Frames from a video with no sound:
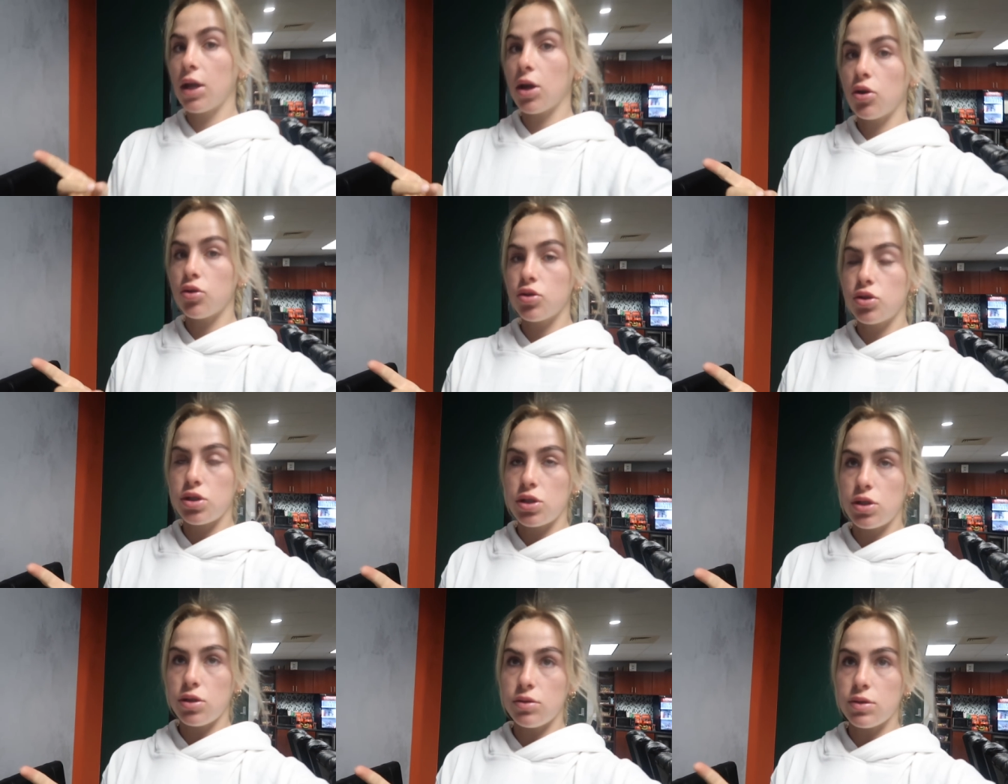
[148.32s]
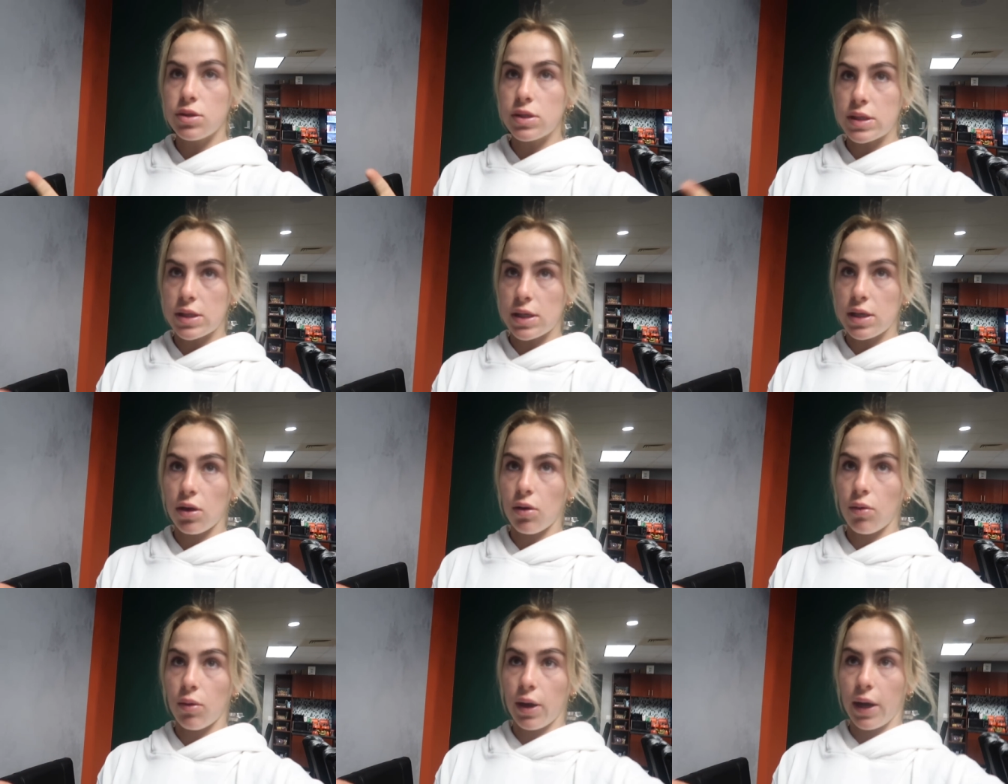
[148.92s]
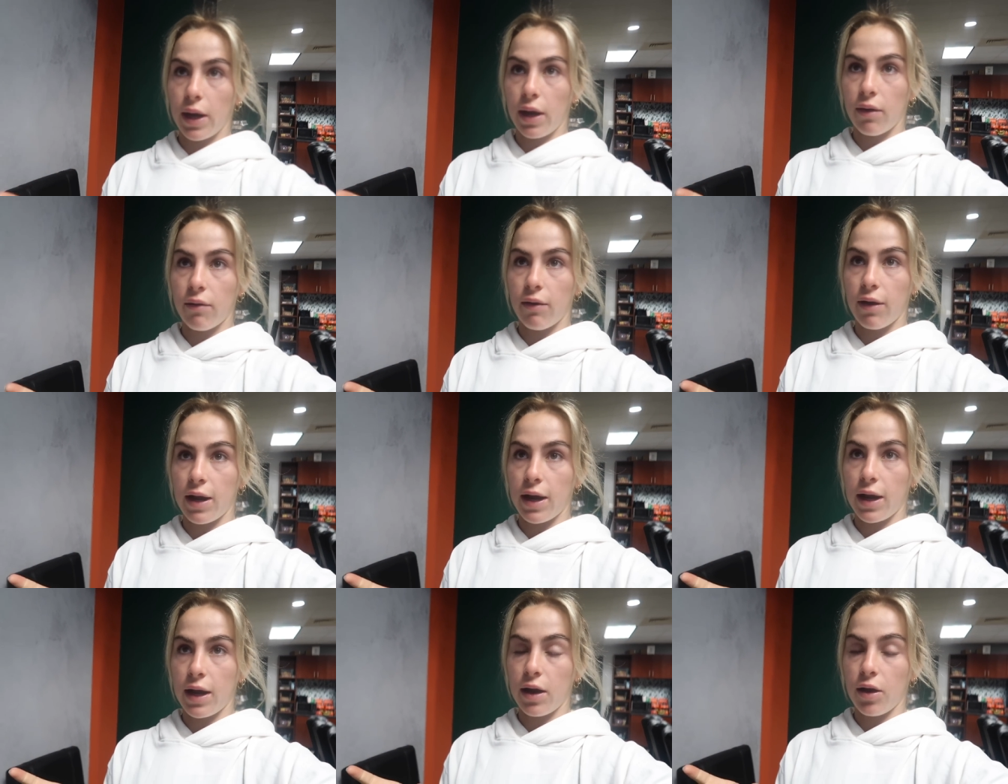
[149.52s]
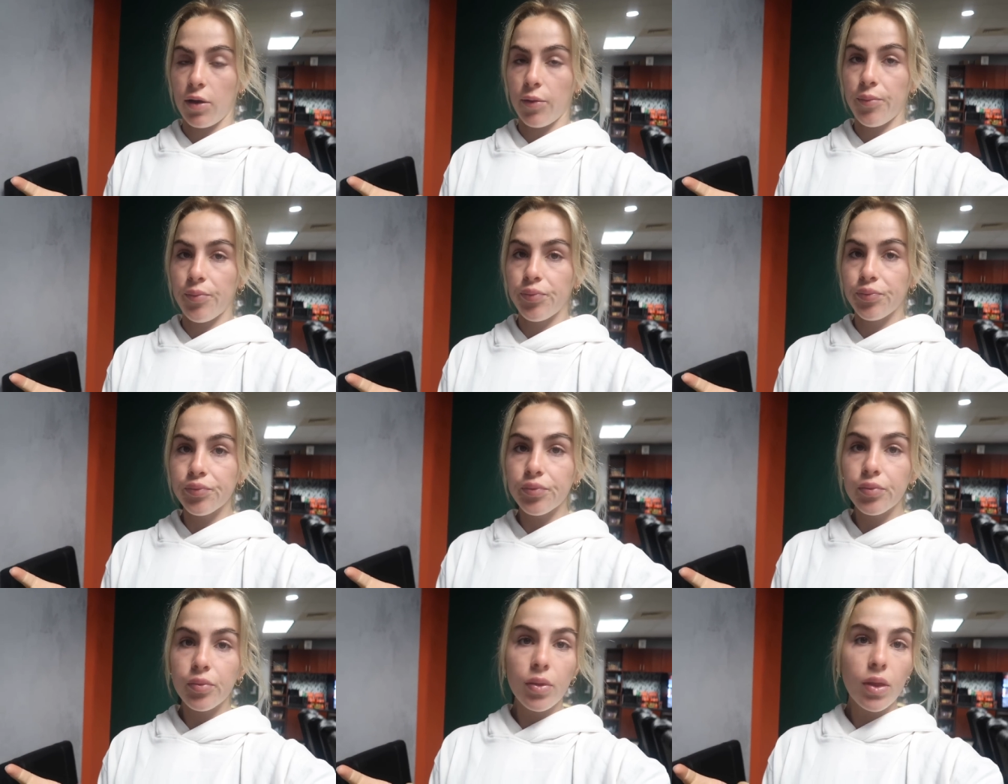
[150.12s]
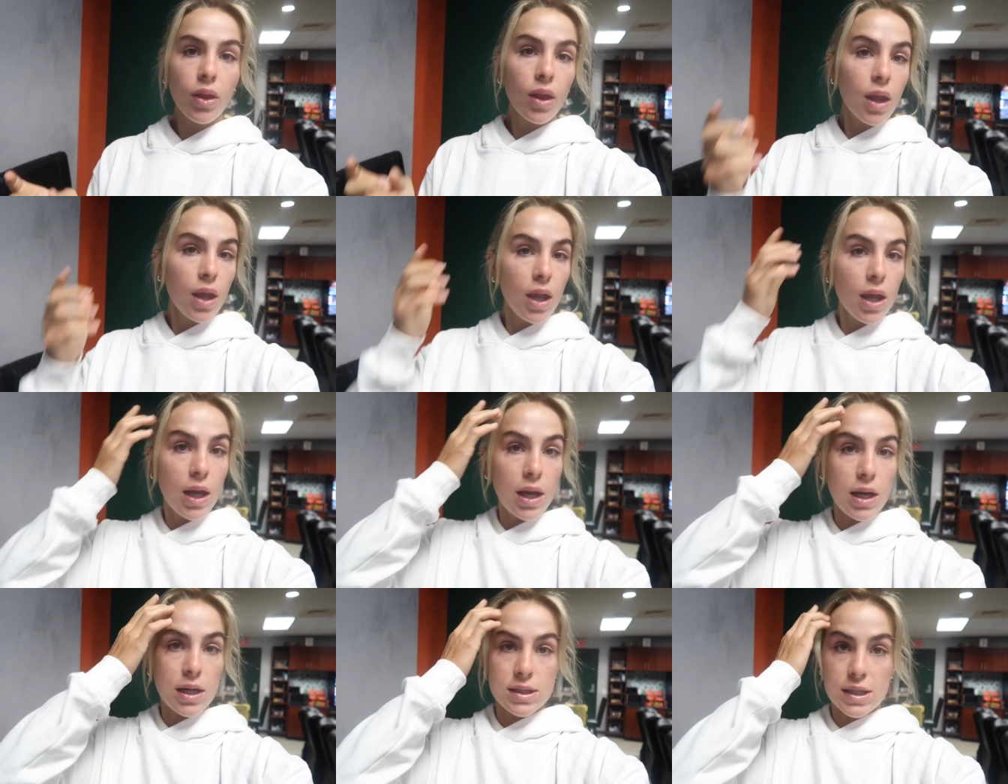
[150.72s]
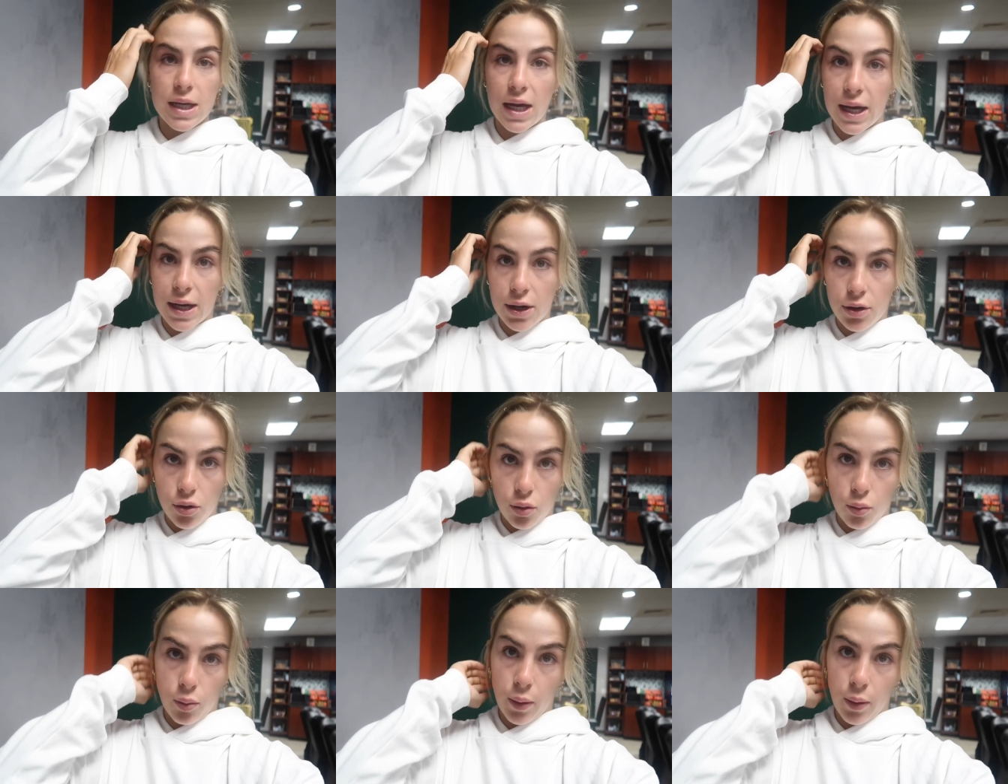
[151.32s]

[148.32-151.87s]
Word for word: goes to skill workout right now and I go to